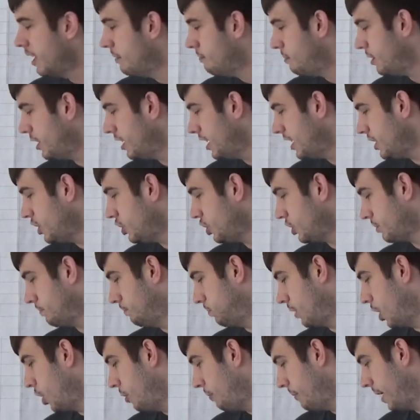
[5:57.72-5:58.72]
But he's just
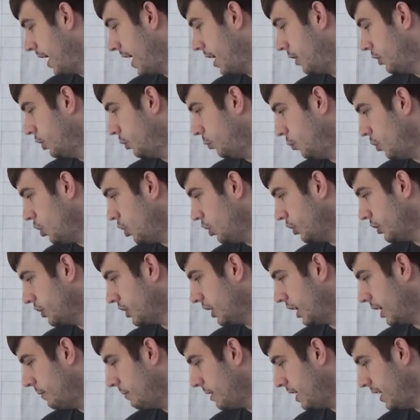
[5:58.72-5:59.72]
blown me out of the
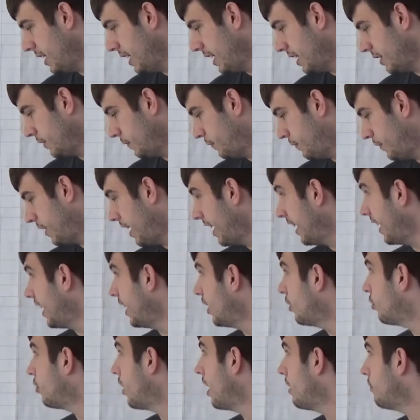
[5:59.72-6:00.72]
water. I mean, he had a fairly
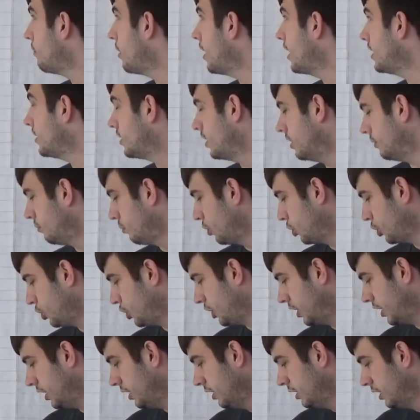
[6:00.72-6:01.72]
crap race at
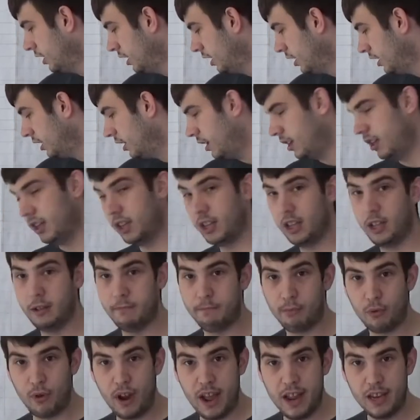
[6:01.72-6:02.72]
Russia. Uh,
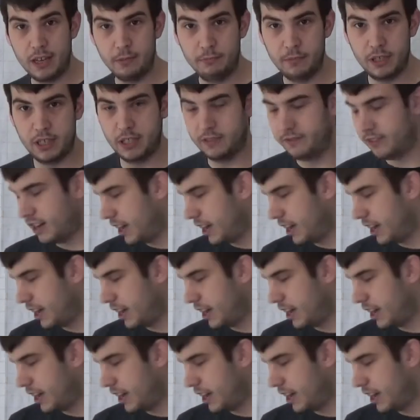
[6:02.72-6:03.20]
Brad, Mr.